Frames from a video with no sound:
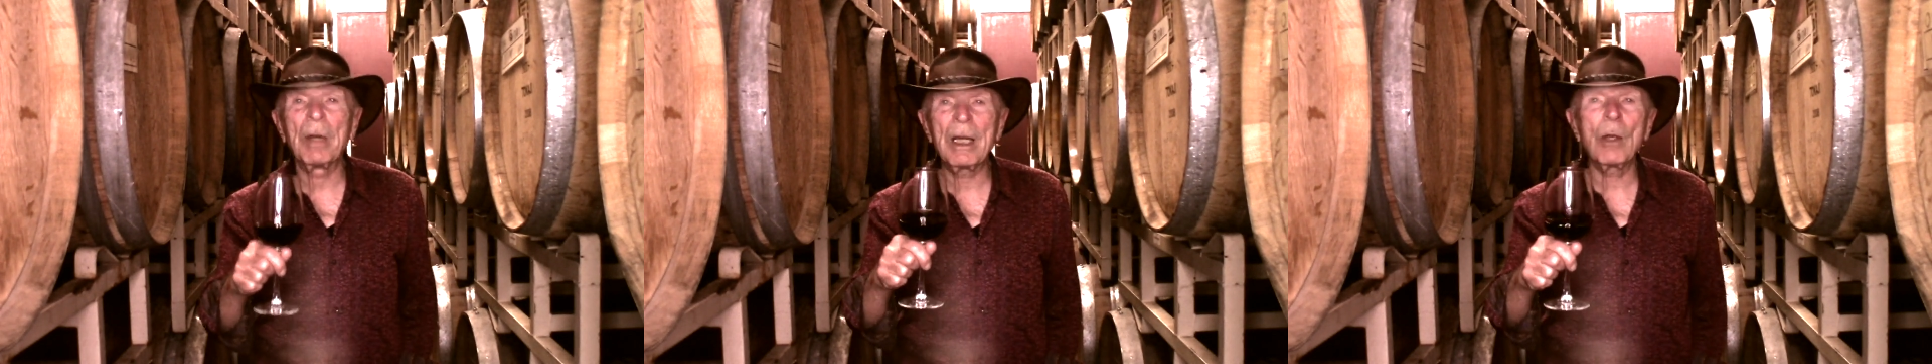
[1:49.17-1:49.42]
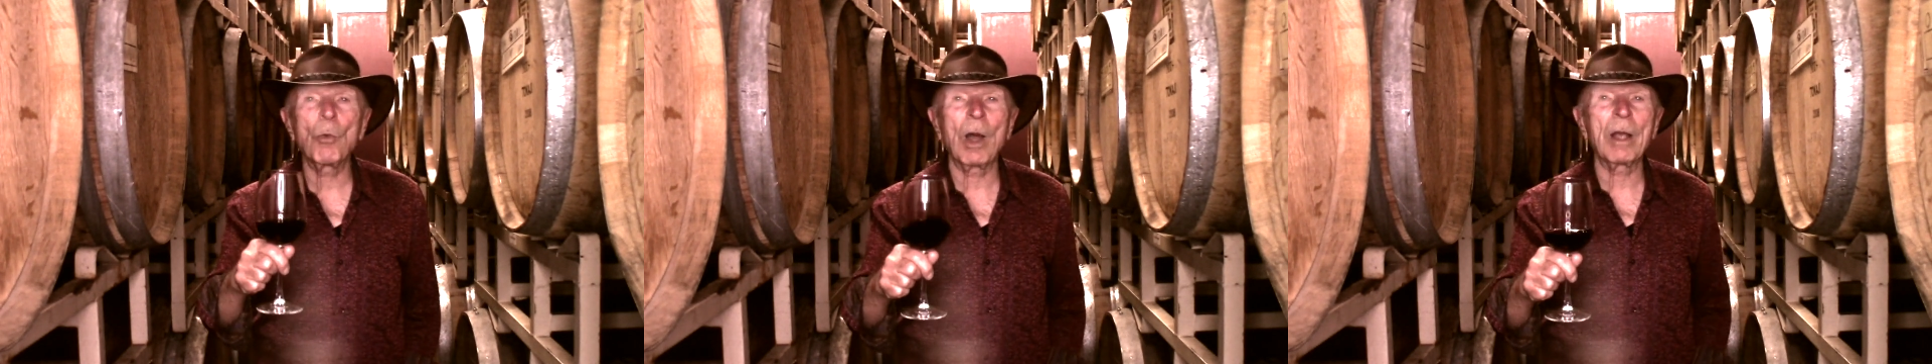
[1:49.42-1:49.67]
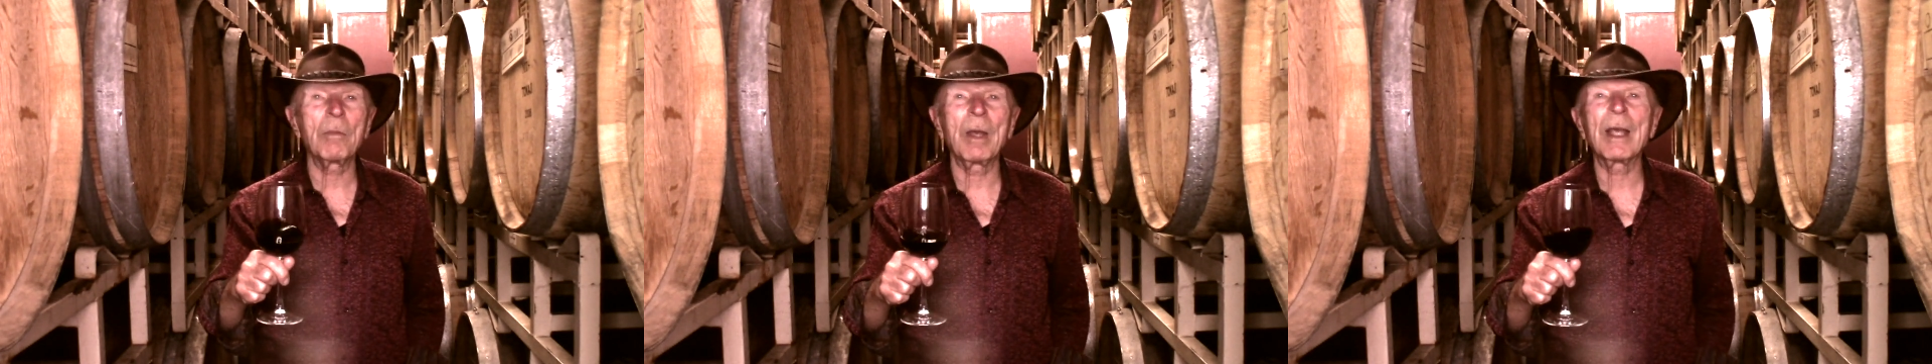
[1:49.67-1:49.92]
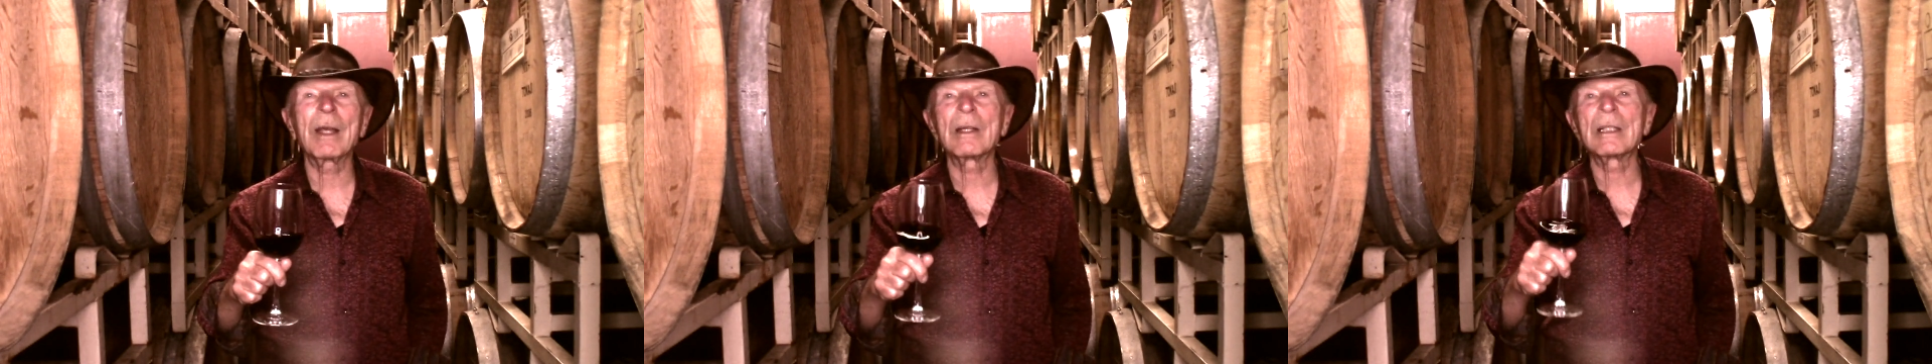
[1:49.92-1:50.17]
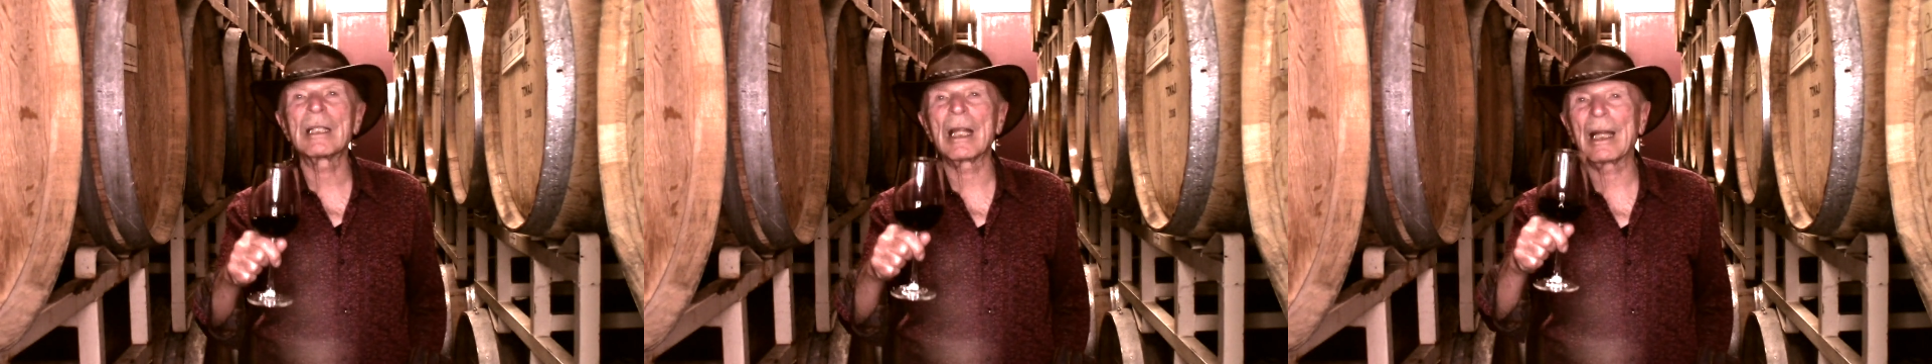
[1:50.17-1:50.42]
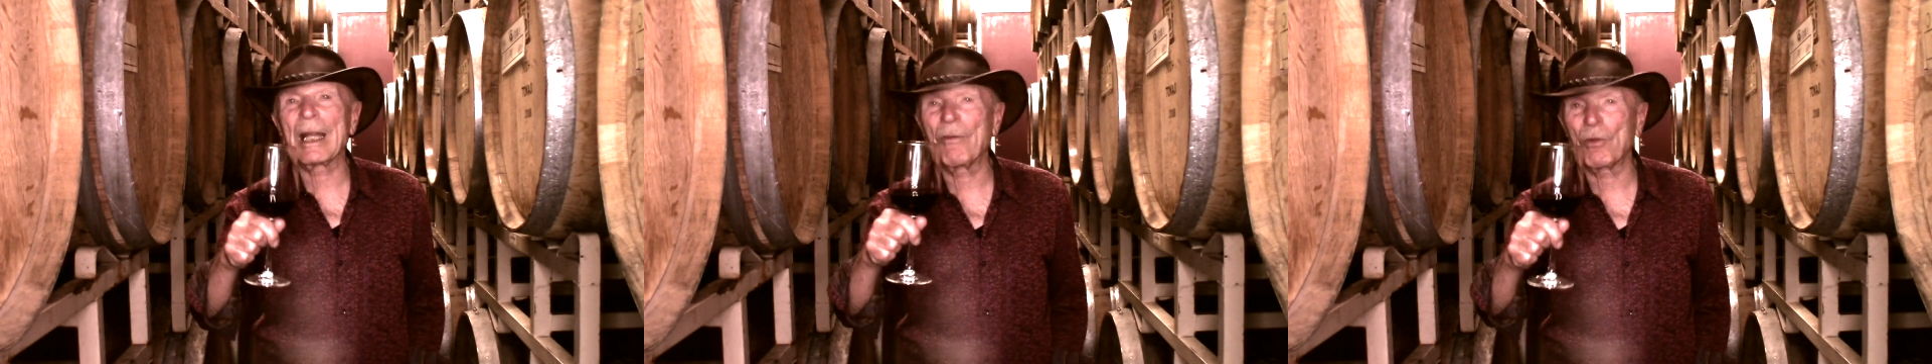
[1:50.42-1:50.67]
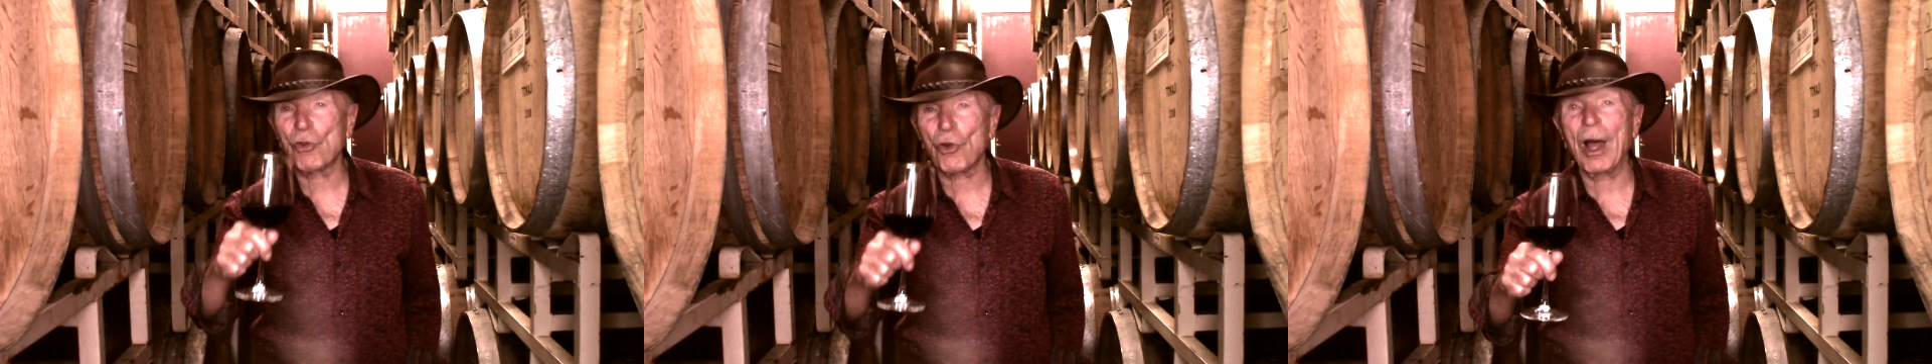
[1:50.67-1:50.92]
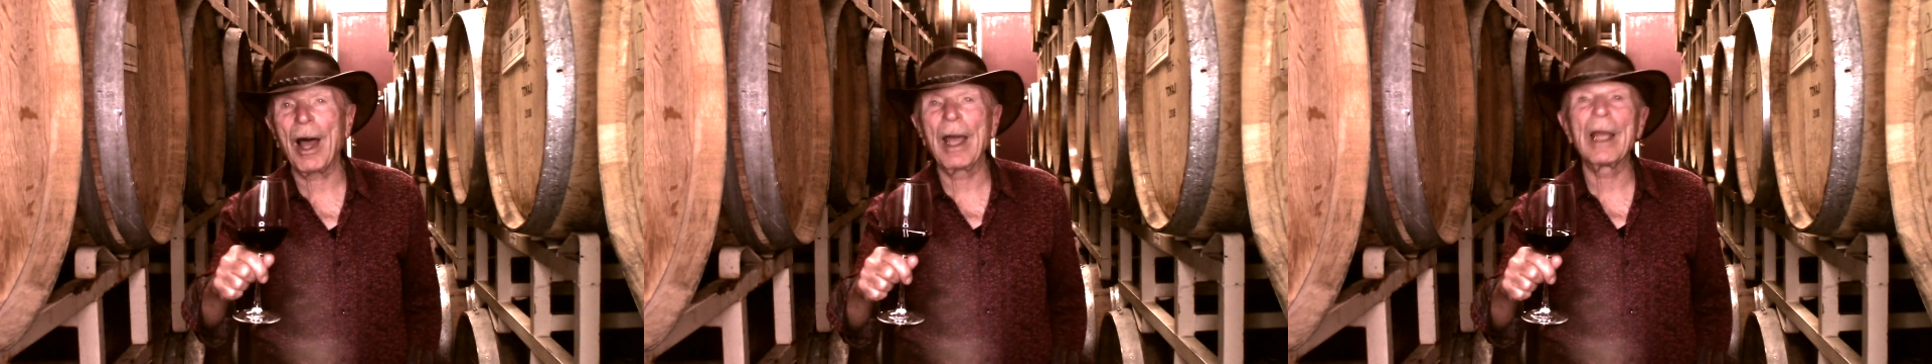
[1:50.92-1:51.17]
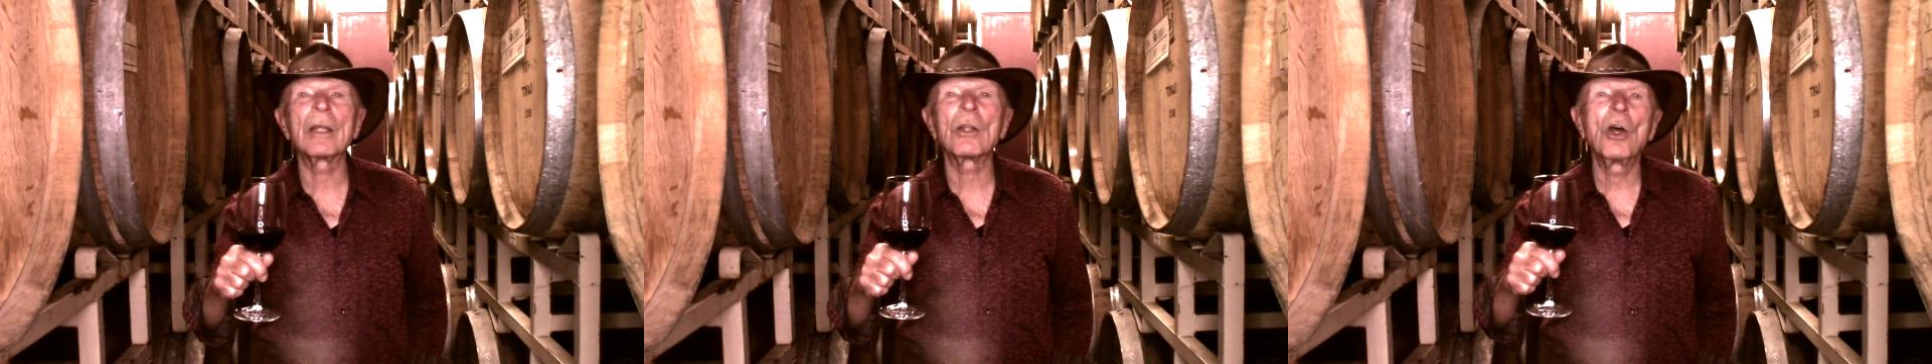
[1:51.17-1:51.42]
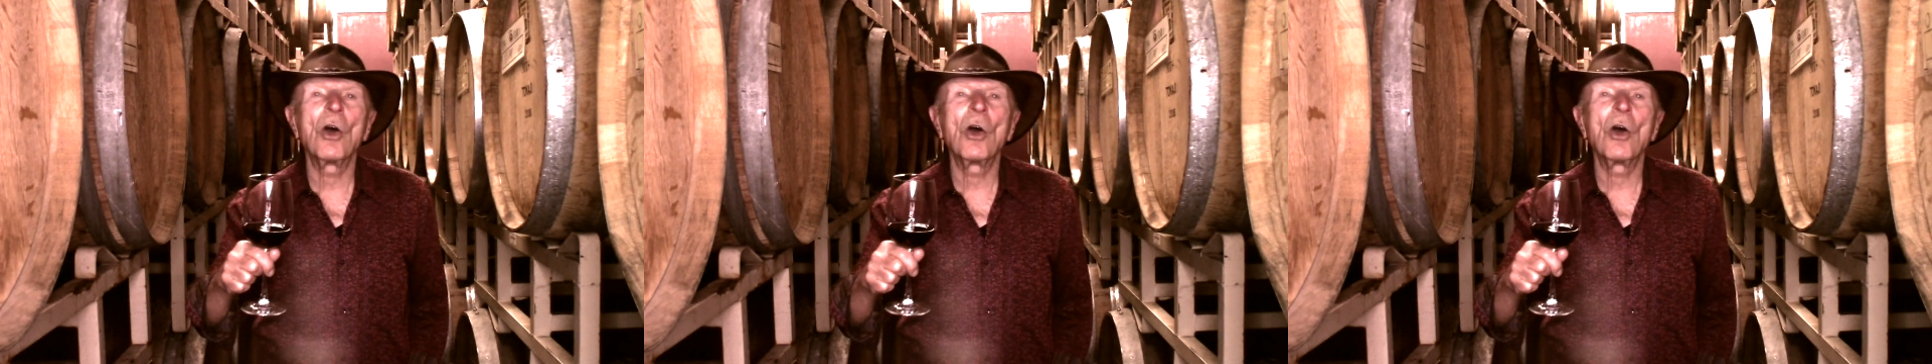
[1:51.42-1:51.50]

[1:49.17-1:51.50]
many winemakers that have tried